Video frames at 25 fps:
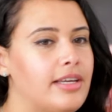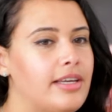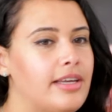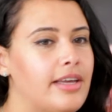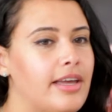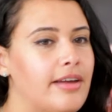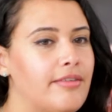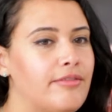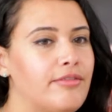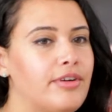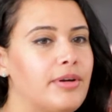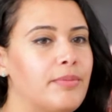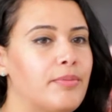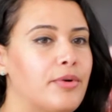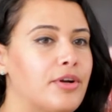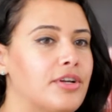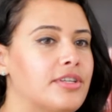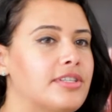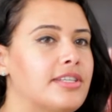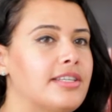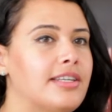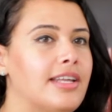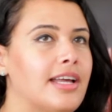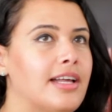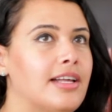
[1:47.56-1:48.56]
every
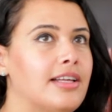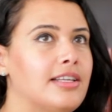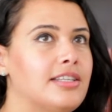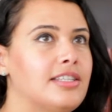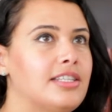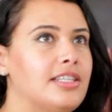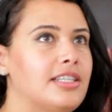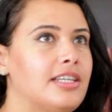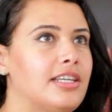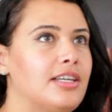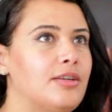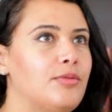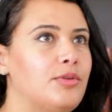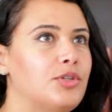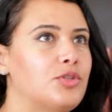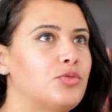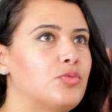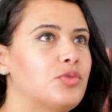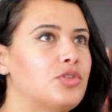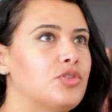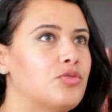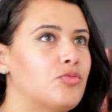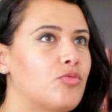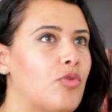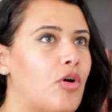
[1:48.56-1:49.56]
personality which
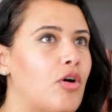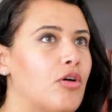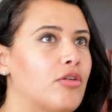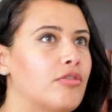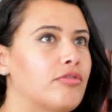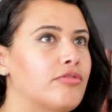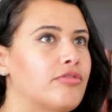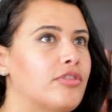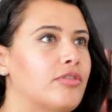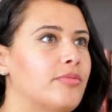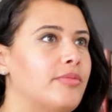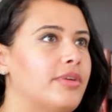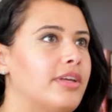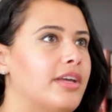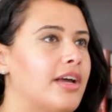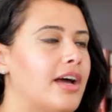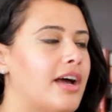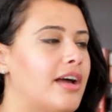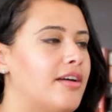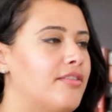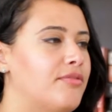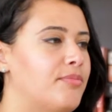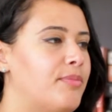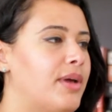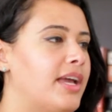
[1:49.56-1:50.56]
was wrong for me,
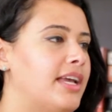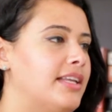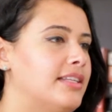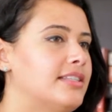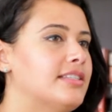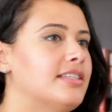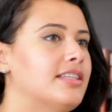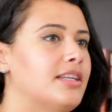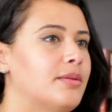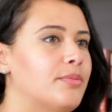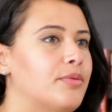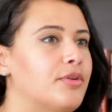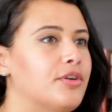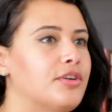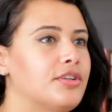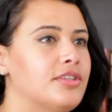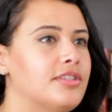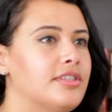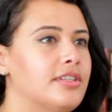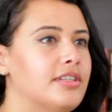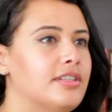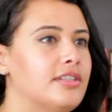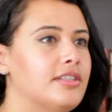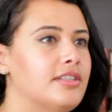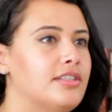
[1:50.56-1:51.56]
I've painted a
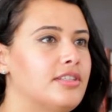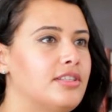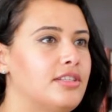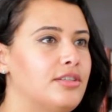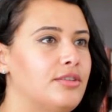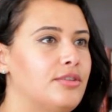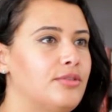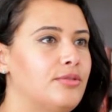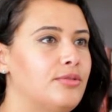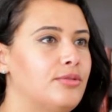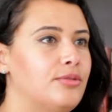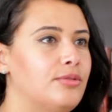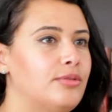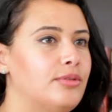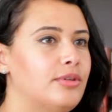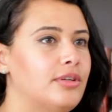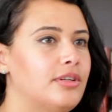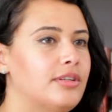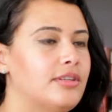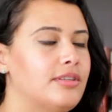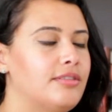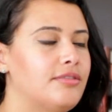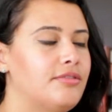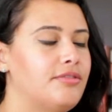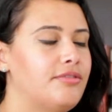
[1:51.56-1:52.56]
person
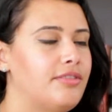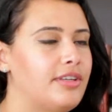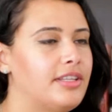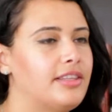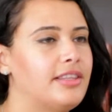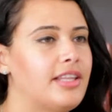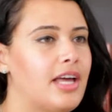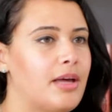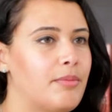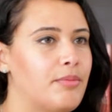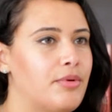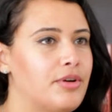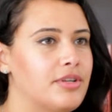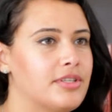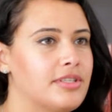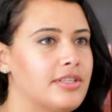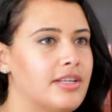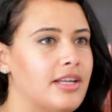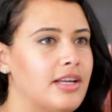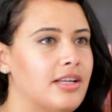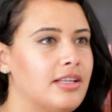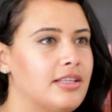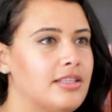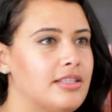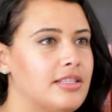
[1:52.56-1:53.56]
to fit that
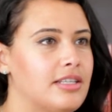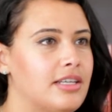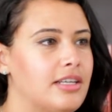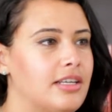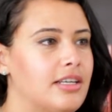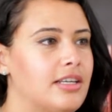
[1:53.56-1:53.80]
personality.